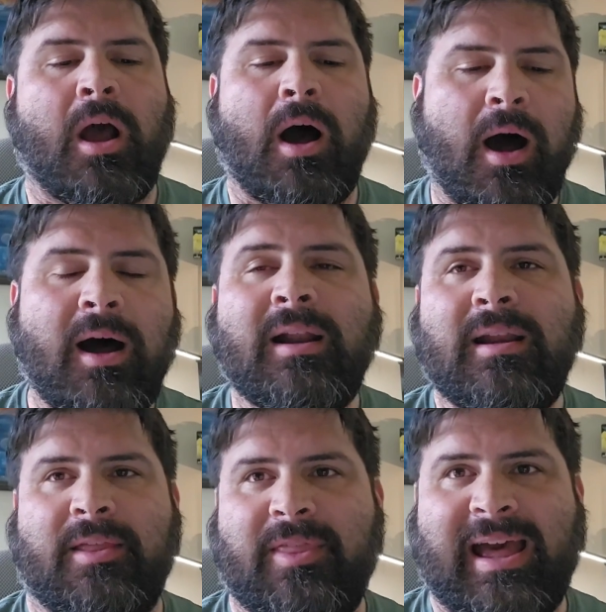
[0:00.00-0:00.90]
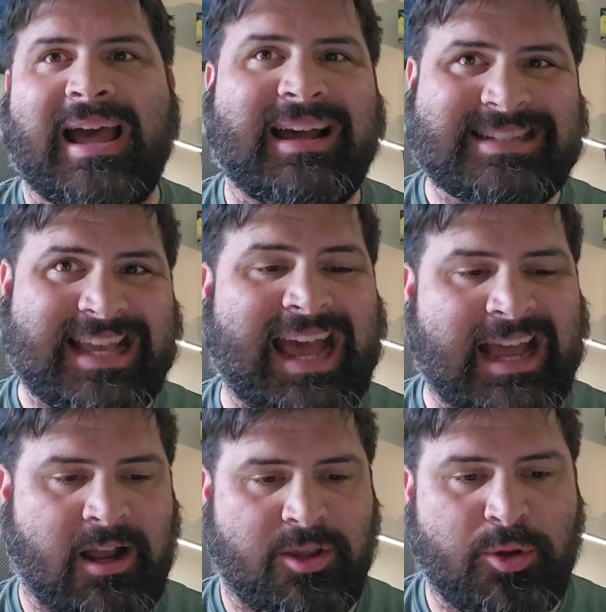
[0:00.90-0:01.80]
On that
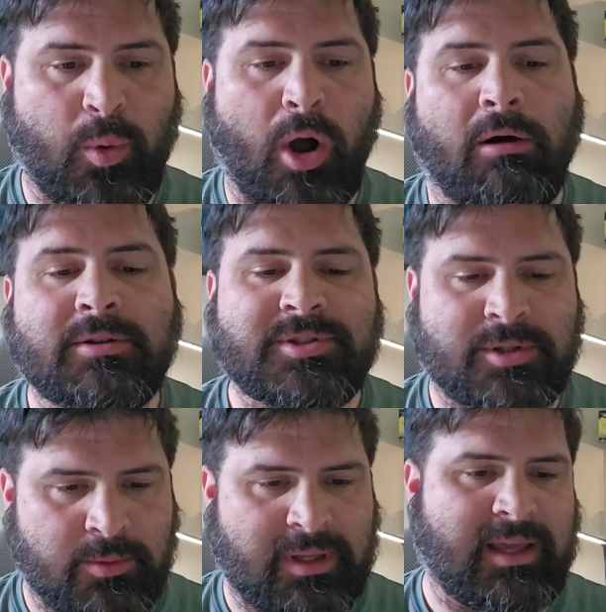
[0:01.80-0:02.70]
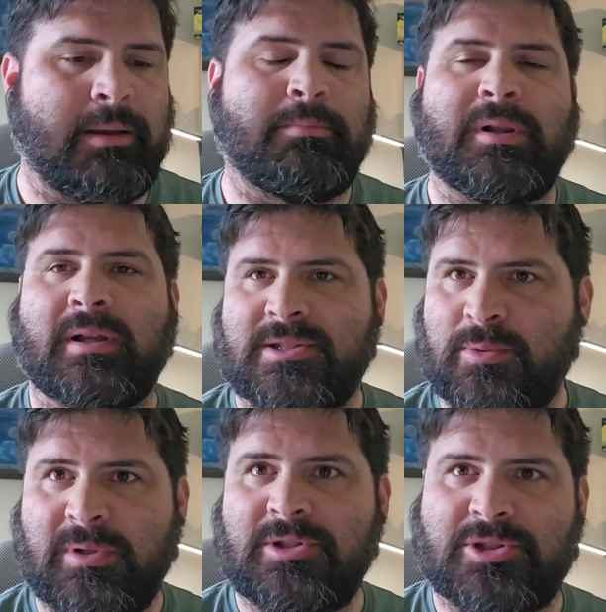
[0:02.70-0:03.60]
attack, you also get
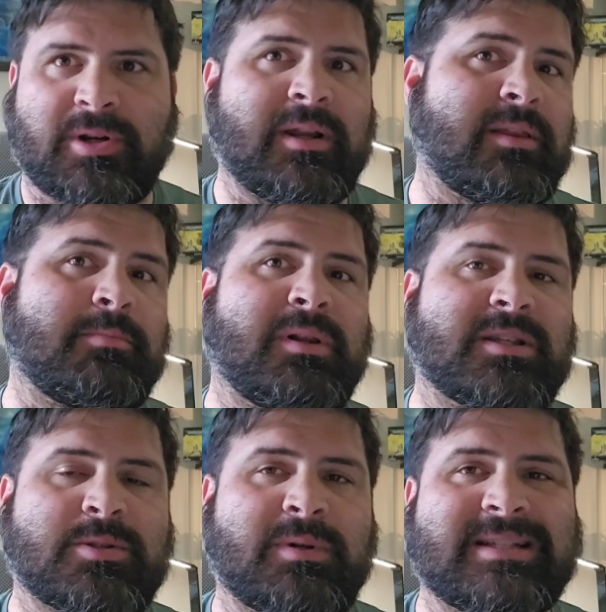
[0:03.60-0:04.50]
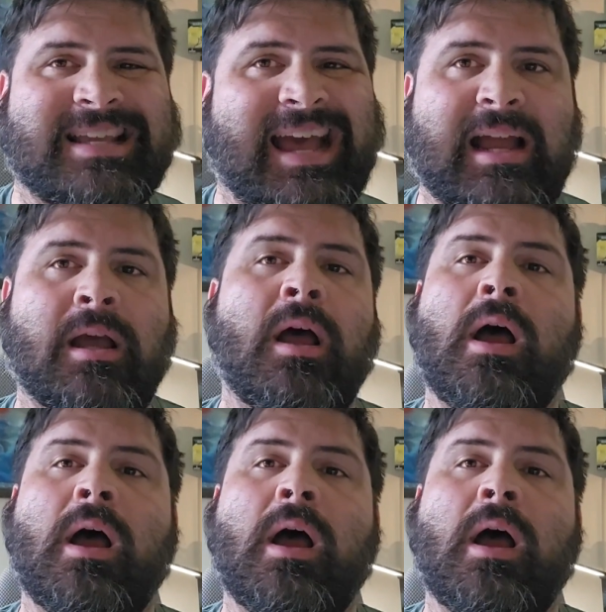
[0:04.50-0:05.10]
+1 strength and +1 attack